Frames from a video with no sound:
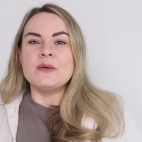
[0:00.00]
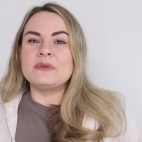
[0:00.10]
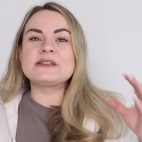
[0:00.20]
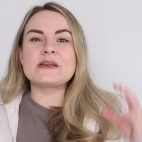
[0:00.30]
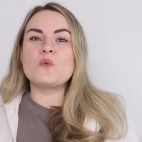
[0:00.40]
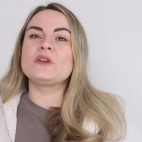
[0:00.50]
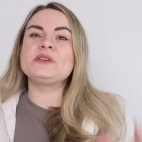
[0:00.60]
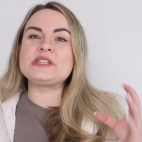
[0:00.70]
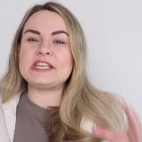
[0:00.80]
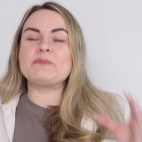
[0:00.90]
because I want
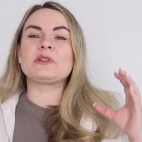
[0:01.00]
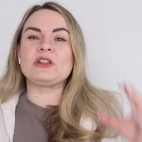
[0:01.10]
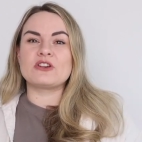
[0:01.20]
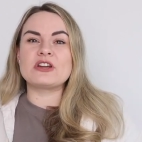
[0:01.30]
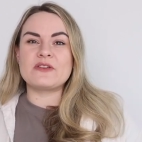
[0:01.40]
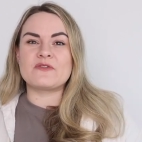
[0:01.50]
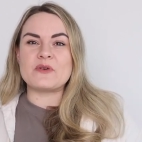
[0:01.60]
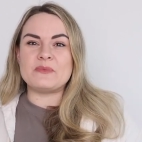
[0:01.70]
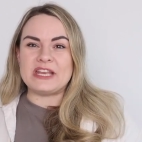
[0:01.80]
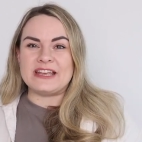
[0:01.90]
you to keep learning
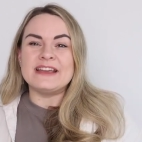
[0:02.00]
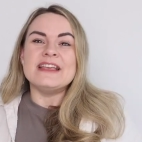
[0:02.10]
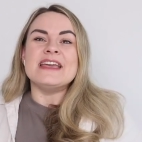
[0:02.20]
from me.